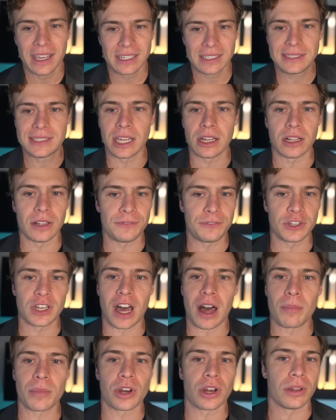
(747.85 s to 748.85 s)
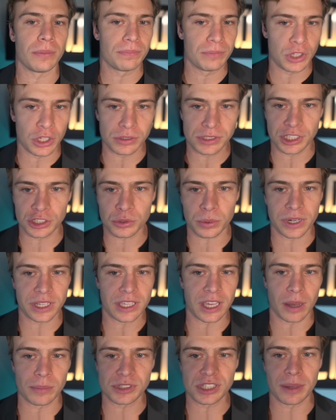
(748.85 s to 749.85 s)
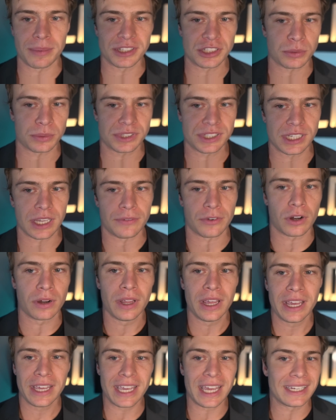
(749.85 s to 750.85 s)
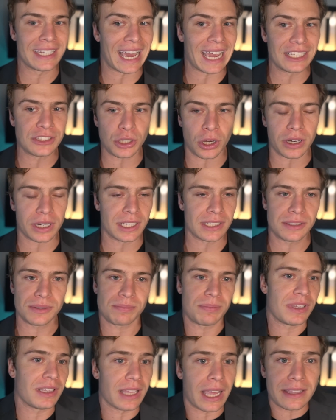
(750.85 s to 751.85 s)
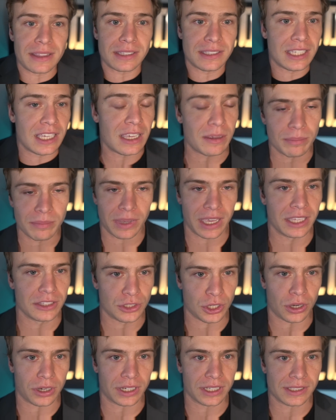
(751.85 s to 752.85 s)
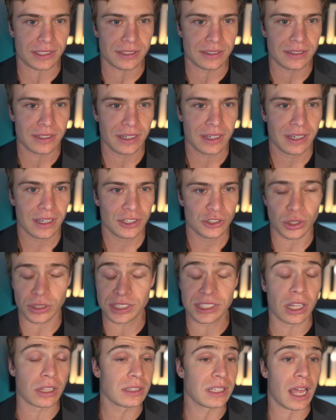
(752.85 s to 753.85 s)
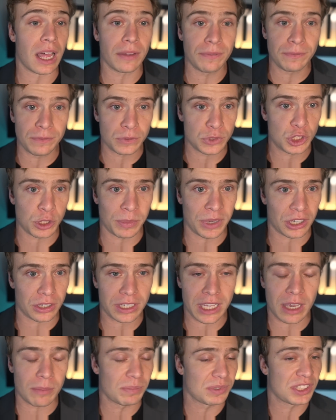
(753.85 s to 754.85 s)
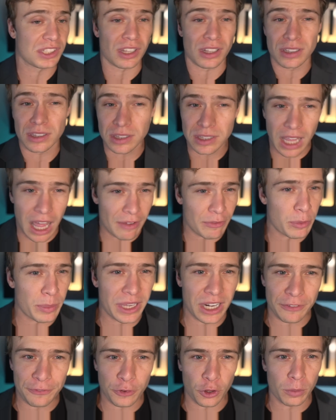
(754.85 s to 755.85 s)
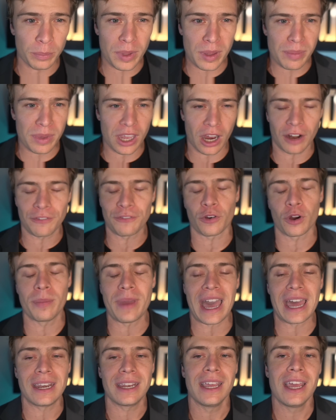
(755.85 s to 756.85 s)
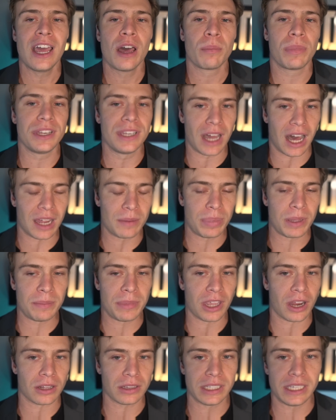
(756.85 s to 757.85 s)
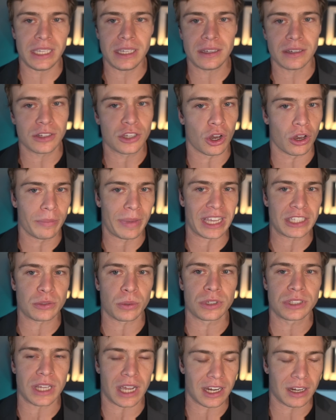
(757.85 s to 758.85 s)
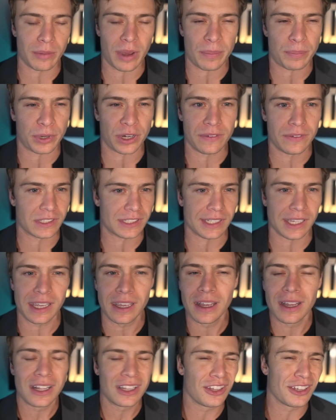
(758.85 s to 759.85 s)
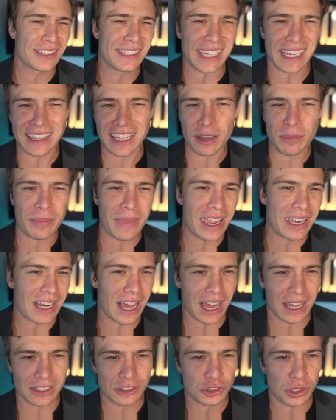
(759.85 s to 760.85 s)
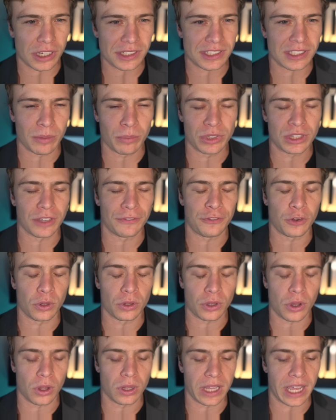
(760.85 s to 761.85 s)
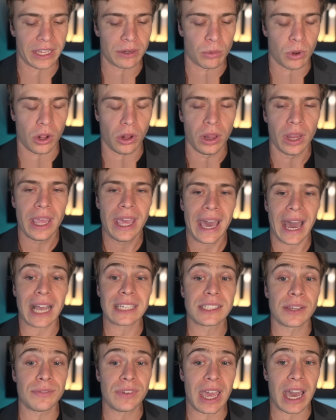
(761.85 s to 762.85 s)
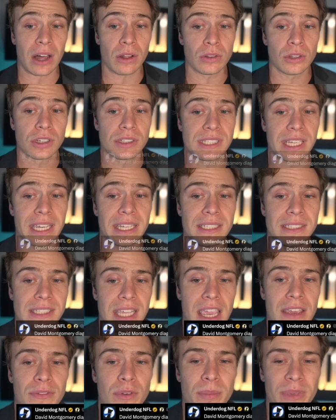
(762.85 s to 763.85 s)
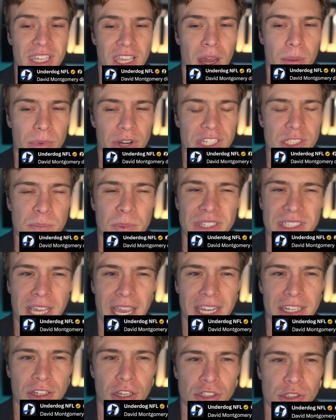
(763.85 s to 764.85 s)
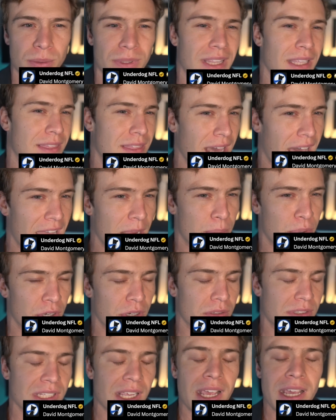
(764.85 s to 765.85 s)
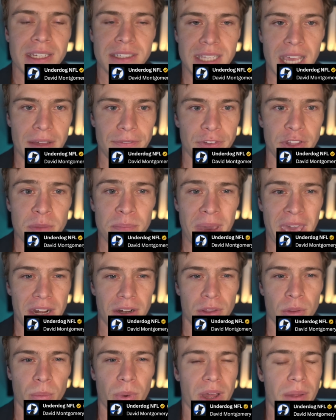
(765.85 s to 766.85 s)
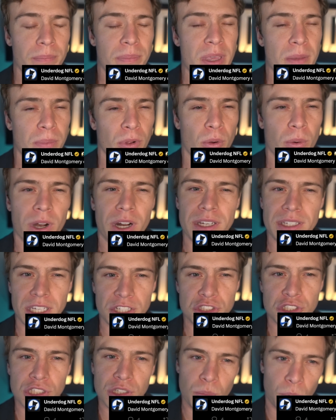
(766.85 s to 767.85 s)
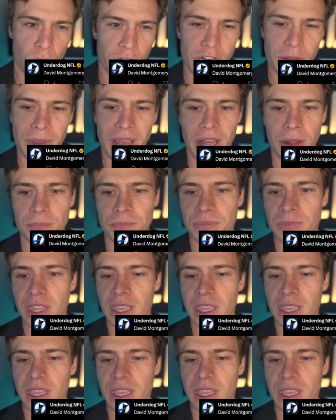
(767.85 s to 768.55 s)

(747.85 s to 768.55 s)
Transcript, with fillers: Still phenomenal usage when it comes to him as a receiver. He had nine targets. He led the team in targets. So still love Jahmyr Gibbs. Love him in a full P P R format, but non-P P R league, going back to what we were talking about previously, looks like they may not trust them with the full goal line role. As of now, looks like David Montgomery's been diagnosed with a thigh bruise. Definitely better than what people were initially worried about.